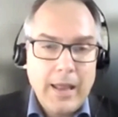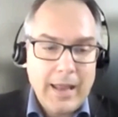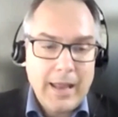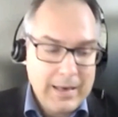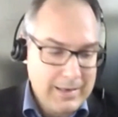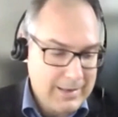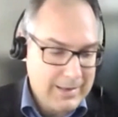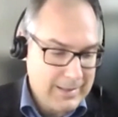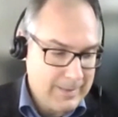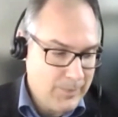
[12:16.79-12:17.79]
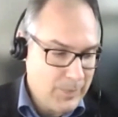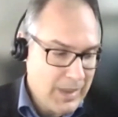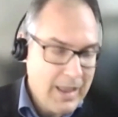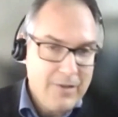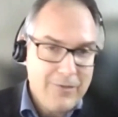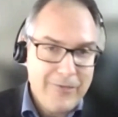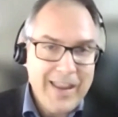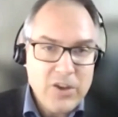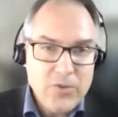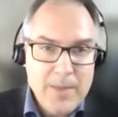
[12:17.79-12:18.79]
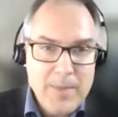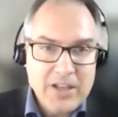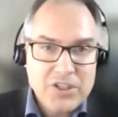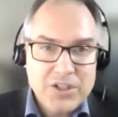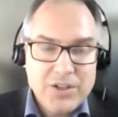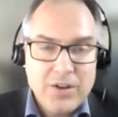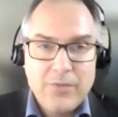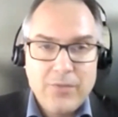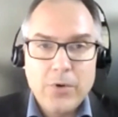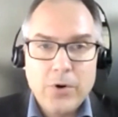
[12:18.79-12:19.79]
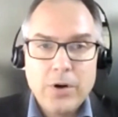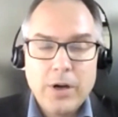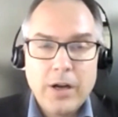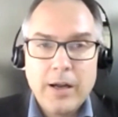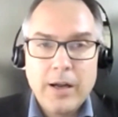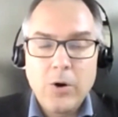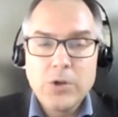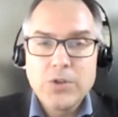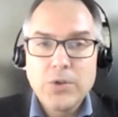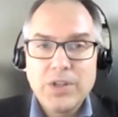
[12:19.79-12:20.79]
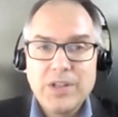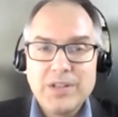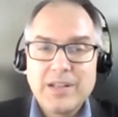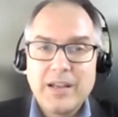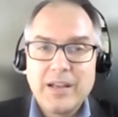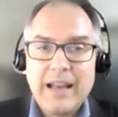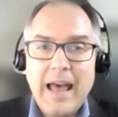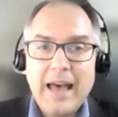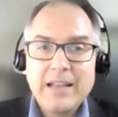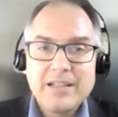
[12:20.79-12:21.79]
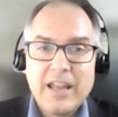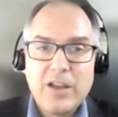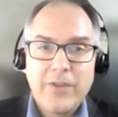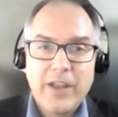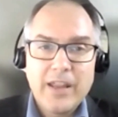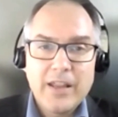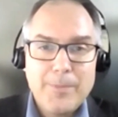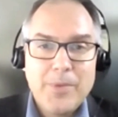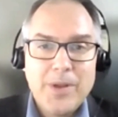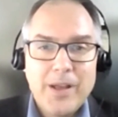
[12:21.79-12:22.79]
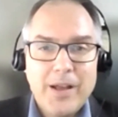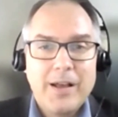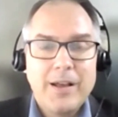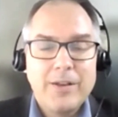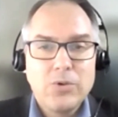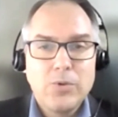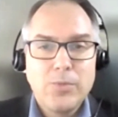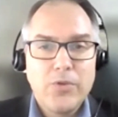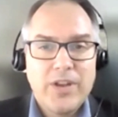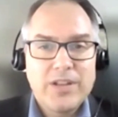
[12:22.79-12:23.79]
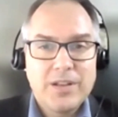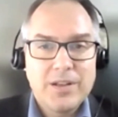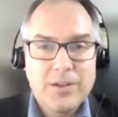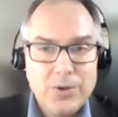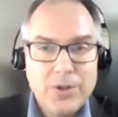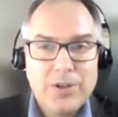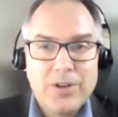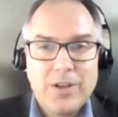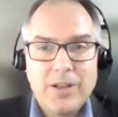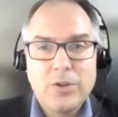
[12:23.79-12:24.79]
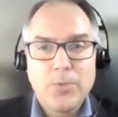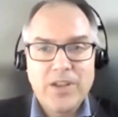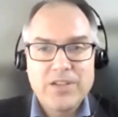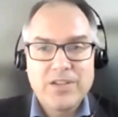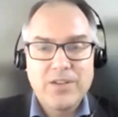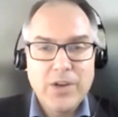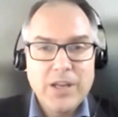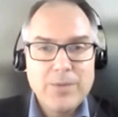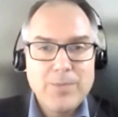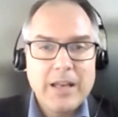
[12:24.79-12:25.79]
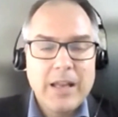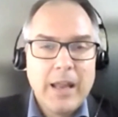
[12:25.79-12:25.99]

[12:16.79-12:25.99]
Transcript: And thank you very much for also this last day of recap to Professor Gücht, to Professor Friedman.